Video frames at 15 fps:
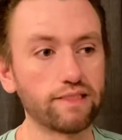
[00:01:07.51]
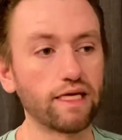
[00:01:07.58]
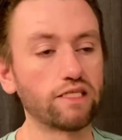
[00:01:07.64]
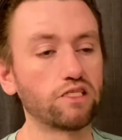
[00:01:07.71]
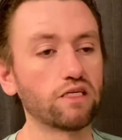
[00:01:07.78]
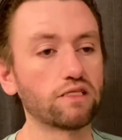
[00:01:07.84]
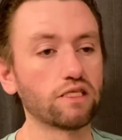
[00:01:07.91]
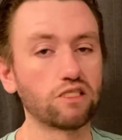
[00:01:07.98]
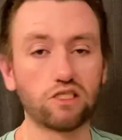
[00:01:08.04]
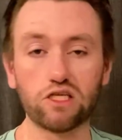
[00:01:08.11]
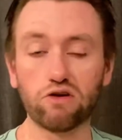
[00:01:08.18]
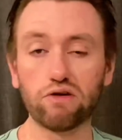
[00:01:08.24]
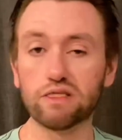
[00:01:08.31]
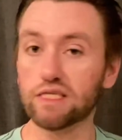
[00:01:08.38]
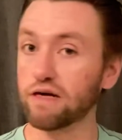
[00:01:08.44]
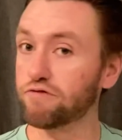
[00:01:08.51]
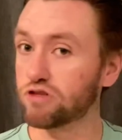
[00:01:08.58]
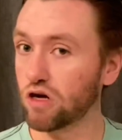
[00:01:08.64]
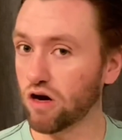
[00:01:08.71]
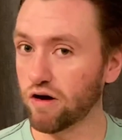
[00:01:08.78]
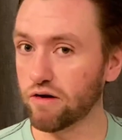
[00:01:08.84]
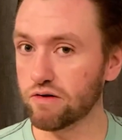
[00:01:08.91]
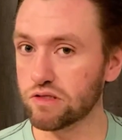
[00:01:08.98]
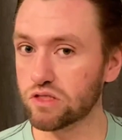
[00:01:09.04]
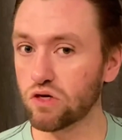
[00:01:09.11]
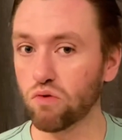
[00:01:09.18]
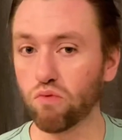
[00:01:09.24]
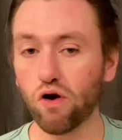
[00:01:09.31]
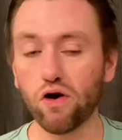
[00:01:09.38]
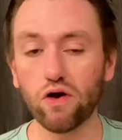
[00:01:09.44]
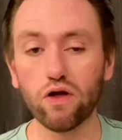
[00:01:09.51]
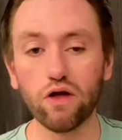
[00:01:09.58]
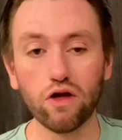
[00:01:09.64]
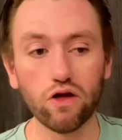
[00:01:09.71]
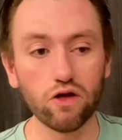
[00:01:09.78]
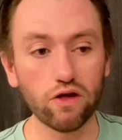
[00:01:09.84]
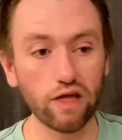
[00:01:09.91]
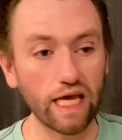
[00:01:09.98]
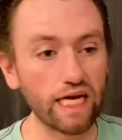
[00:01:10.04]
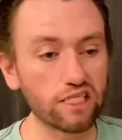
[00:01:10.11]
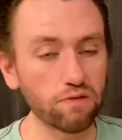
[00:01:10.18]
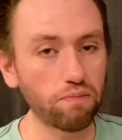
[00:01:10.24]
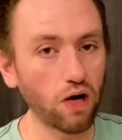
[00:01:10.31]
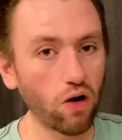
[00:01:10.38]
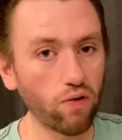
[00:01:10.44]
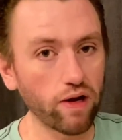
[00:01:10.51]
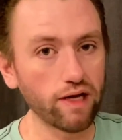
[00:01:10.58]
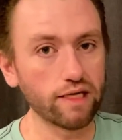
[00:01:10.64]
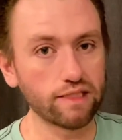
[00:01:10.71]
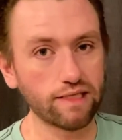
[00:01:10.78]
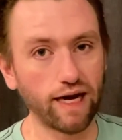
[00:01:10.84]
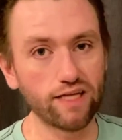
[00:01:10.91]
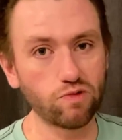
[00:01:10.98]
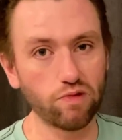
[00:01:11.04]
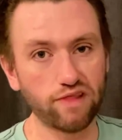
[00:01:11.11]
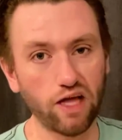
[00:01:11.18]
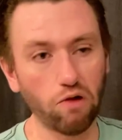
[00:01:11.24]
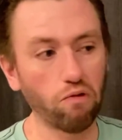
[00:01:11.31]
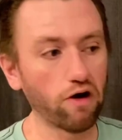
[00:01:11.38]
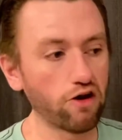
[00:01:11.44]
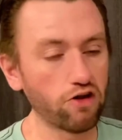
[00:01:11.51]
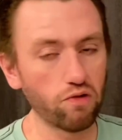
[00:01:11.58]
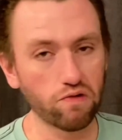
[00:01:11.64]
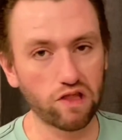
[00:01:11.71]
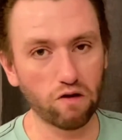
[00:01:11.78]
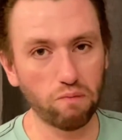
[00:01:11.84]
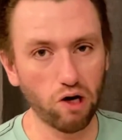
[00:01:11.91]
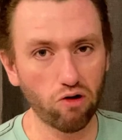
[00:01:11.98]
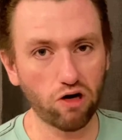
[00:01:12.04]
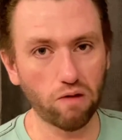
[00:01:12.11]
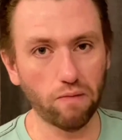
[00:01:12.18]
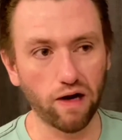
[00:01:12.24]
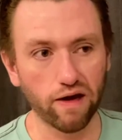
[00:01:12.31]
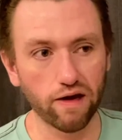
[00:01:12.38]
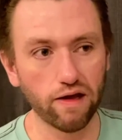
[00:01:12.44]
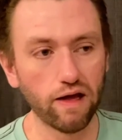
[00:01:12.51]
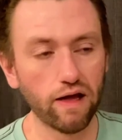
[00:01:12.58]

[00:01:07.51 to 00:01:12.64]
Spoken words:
It's just a series of turns where each opponent decides what they want to do with their Pokemon.